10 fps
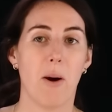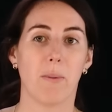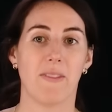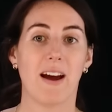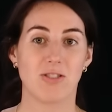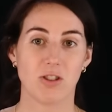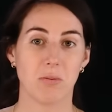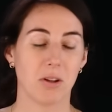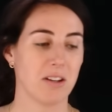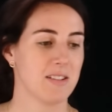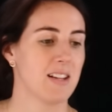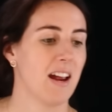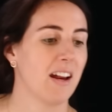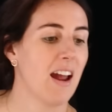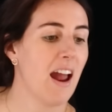with actually
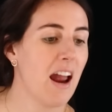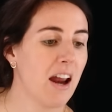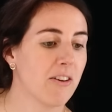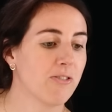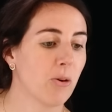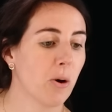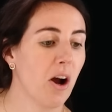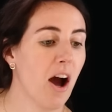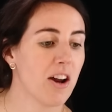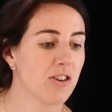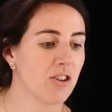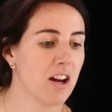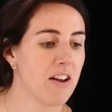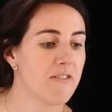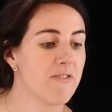releasing a
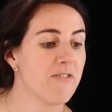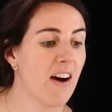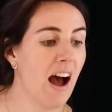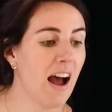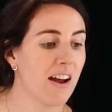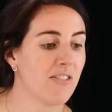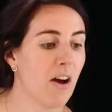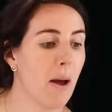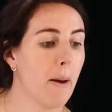405